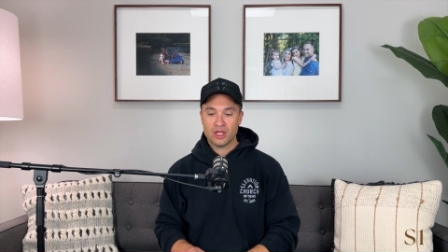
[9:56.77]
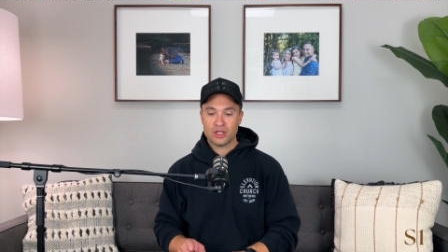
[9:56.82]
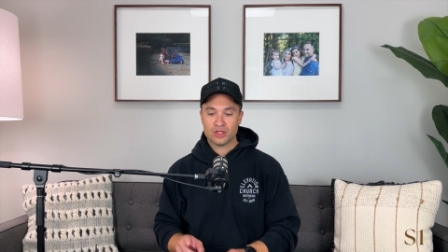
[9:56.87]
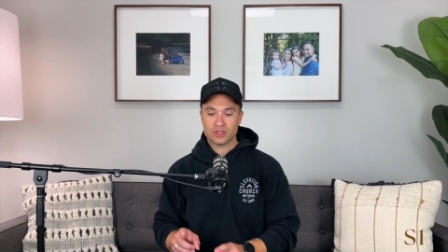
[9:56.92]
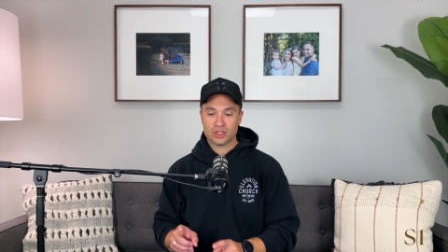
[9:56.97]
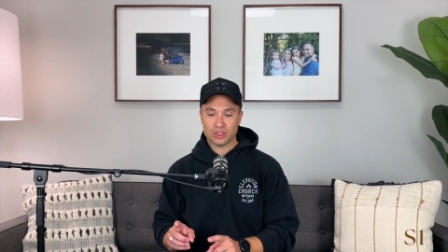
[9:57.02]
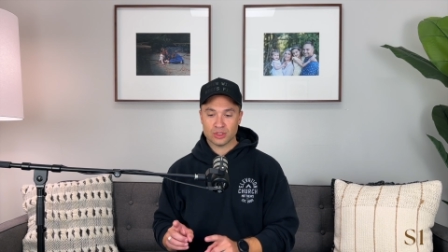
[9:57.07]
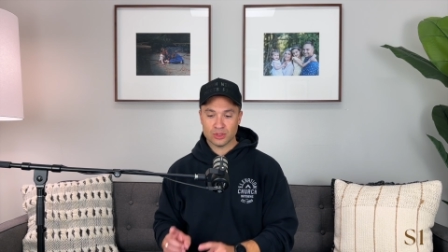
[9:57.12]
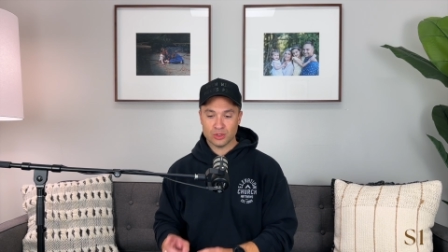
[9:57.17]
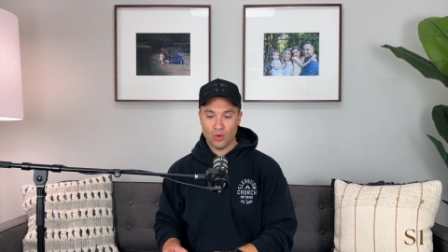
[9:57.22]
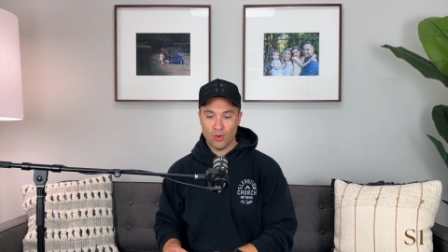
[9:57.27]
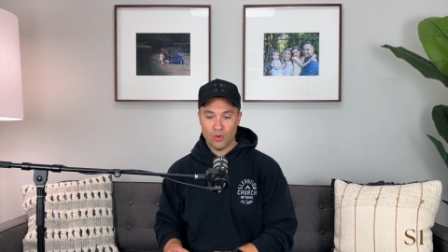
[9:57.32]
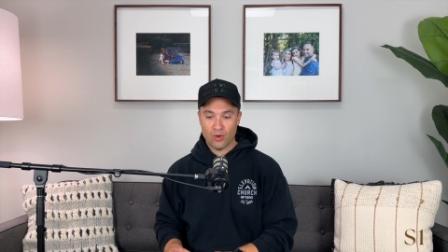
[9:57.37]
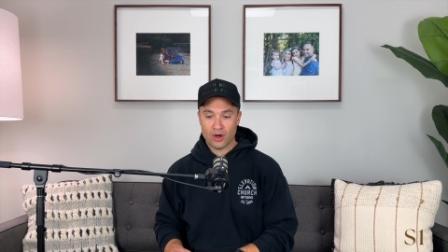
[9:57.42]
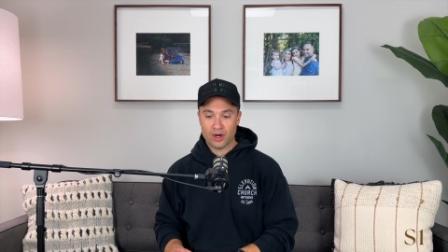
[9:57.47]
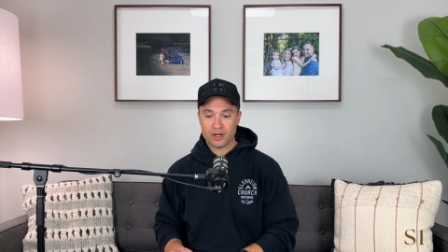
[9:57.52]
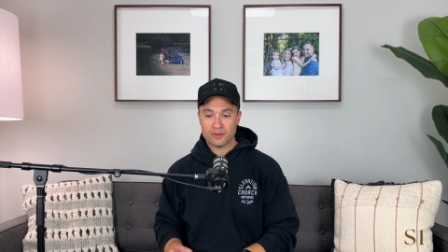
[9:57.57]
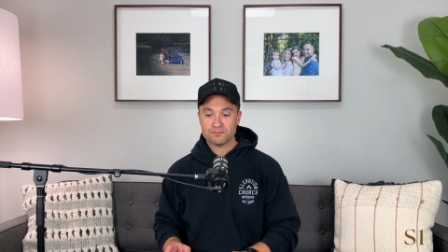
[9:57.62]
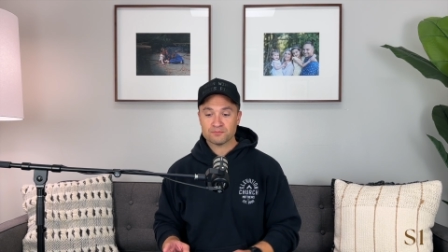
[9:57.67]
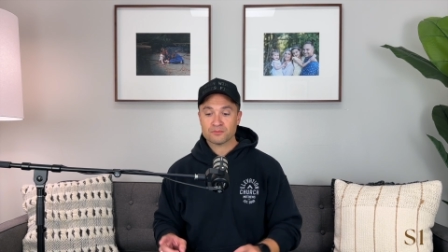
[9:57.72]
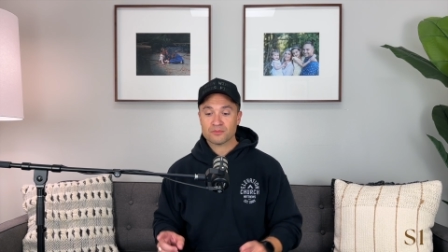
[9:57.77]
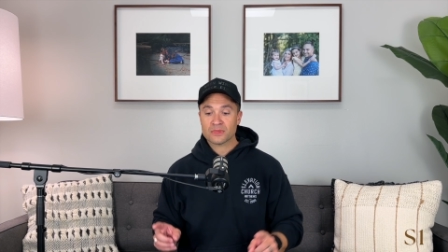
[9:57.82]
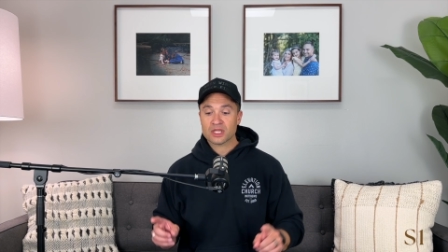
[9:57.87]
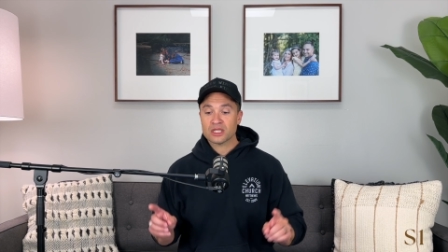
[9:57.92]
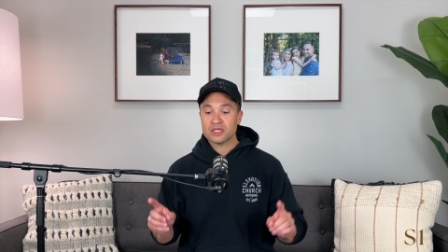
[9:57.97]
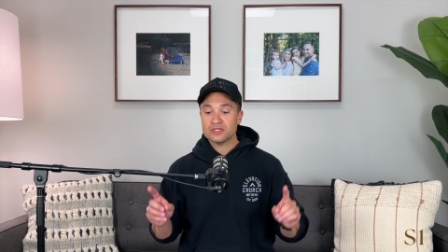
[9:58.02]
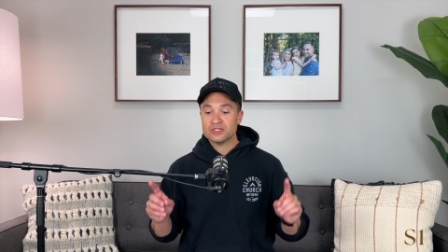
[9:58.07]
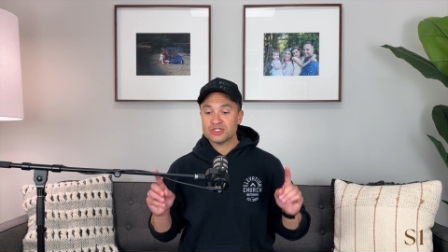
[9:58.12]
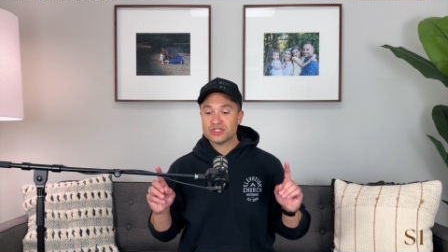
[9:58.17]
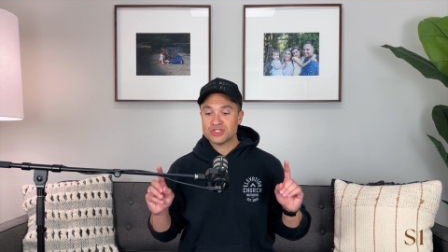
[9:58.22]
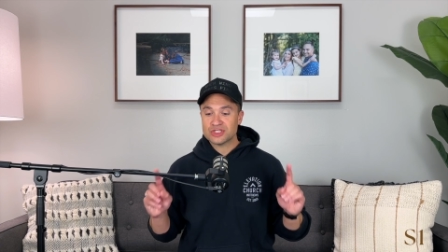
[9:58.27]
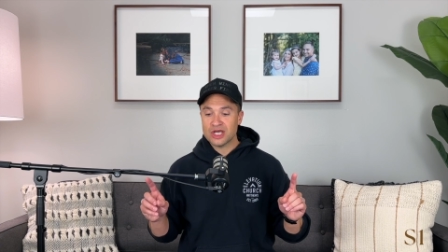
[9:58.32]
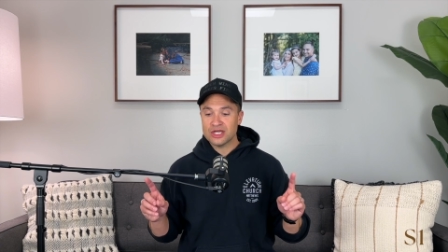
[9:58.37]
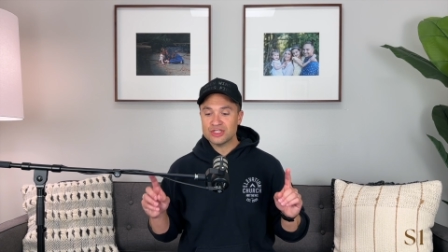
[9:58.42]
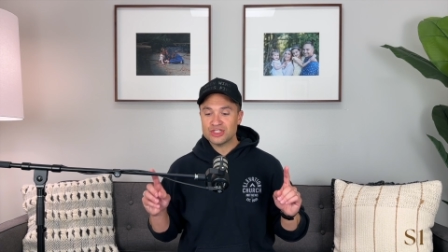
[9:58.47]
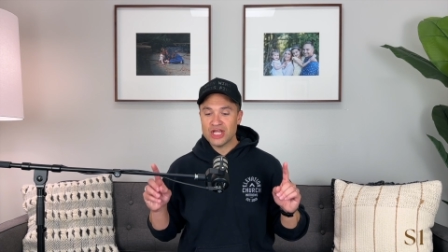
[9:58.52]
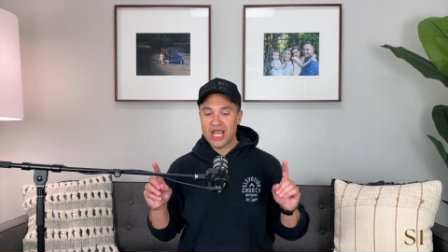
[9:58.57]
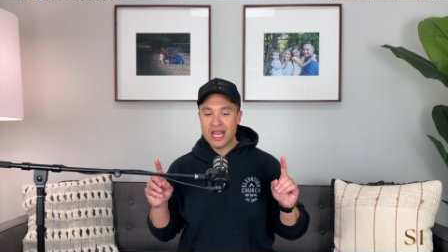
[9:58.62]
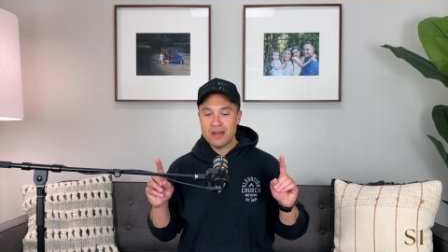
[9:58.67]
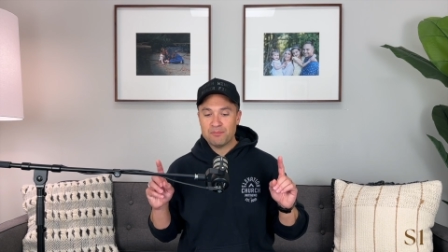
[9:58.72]
the Lord.
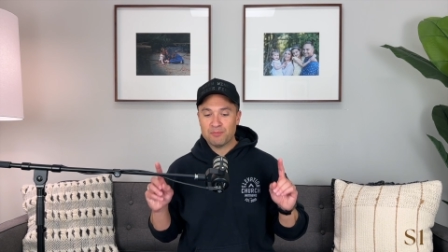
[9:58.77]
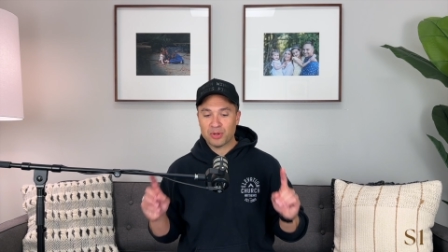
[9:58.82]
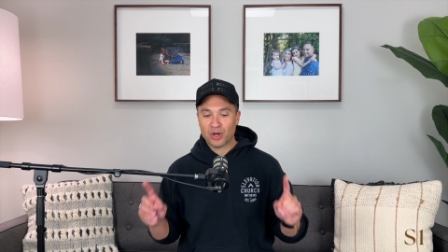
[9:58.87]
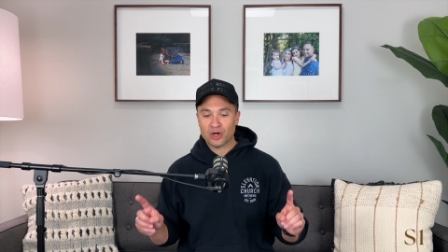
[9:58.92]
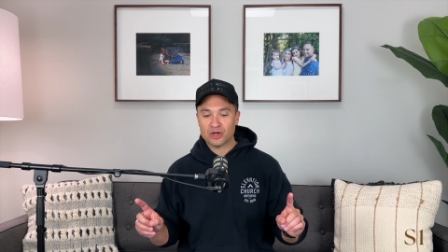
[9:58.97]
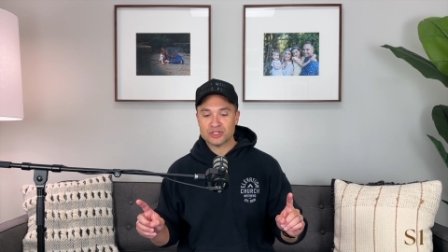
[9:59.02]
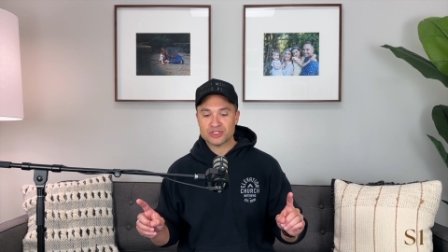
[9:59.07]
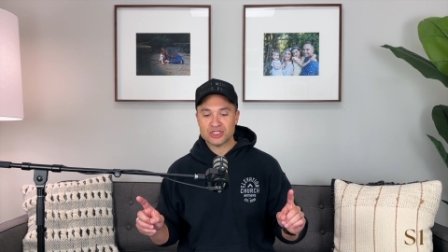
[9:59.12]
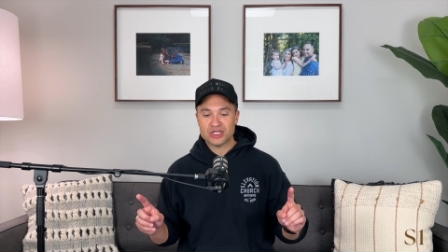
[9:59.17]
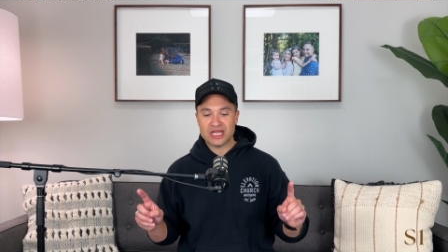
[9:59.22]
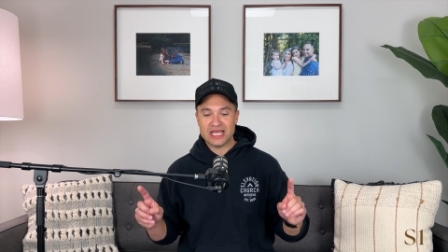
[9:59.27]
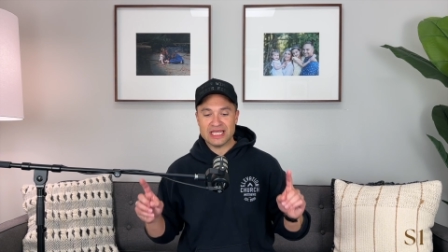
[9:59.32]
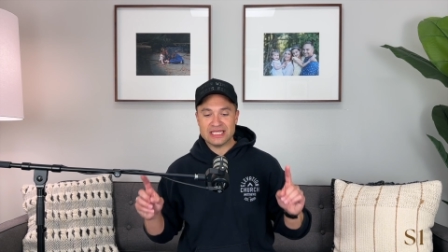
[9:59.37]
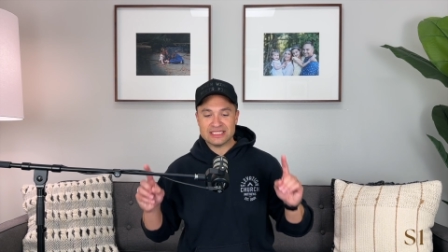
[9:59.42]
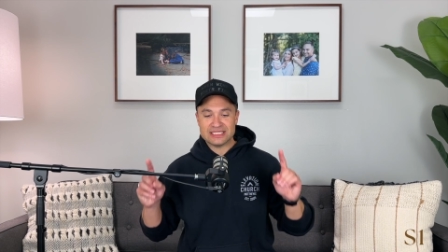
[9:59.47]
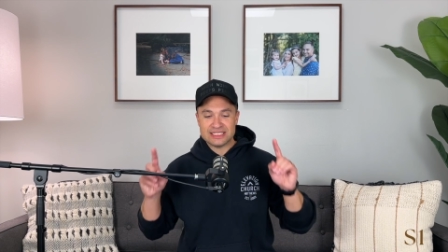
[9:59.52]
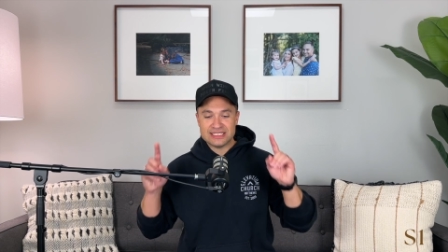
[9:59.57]
Such a person is